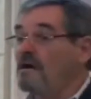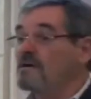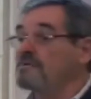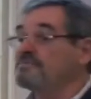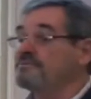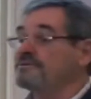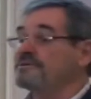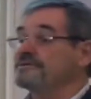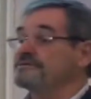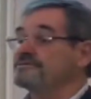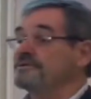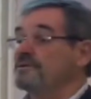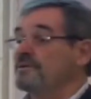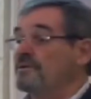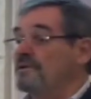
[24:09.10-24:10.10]
Our prayers
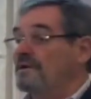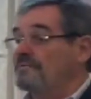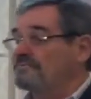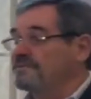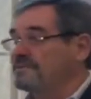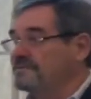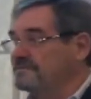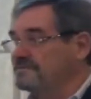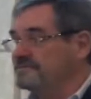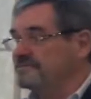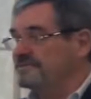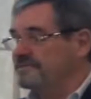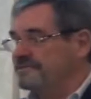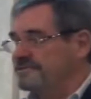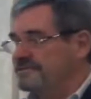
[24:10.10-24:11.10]
go up
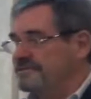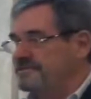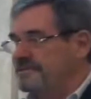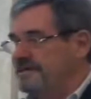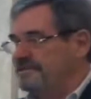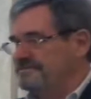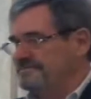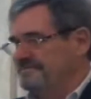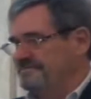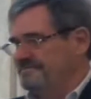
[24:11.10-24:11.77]
Let me see that.